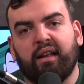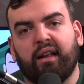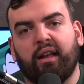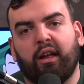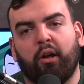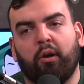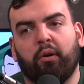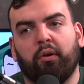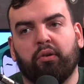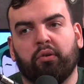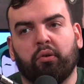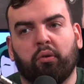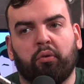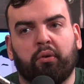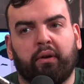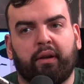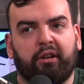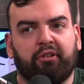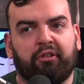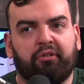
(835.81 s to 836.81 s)
how it's all
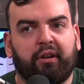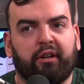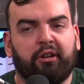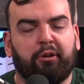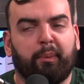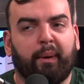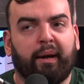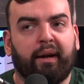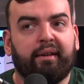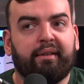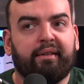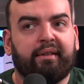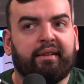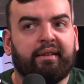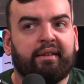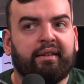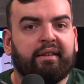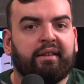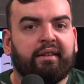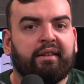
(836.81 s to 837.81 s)
kind of transpired.
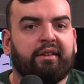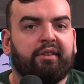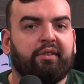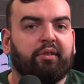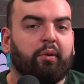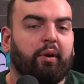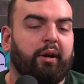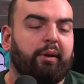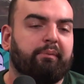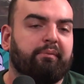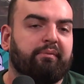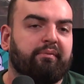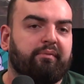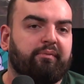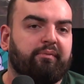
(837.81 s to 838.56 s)
So I'm,